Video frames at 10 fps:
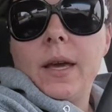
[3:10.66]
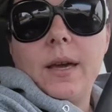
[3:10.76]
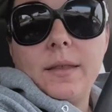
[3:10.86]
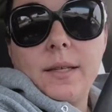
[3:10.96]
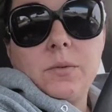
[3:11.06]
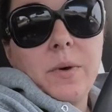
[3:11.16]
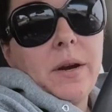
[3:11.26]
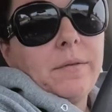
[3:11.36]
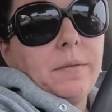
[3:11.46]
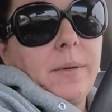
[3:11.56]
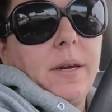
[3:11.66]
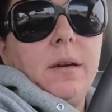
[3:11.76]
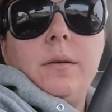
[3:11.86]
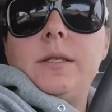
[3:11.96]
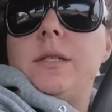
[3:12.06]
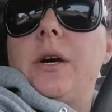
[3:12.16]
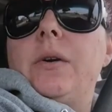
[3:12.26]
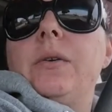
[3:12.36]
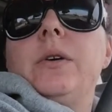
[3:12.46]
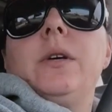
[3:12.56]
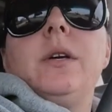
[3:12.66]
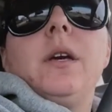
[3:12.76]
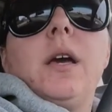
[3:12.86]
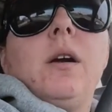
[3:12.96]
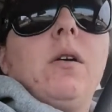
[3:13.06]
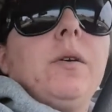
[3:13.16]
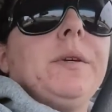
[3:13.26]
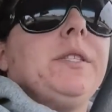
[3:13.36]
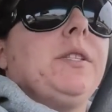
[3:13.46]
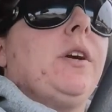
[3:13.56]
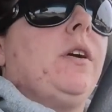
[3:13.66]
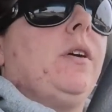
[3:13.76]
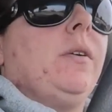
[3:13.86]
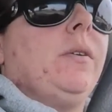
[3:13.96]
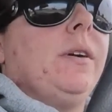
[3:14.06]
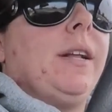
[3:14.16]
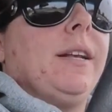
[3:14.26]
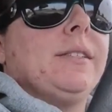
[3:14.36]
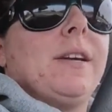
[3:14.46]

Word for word: And that's rare for me. I always know. I always know an answer.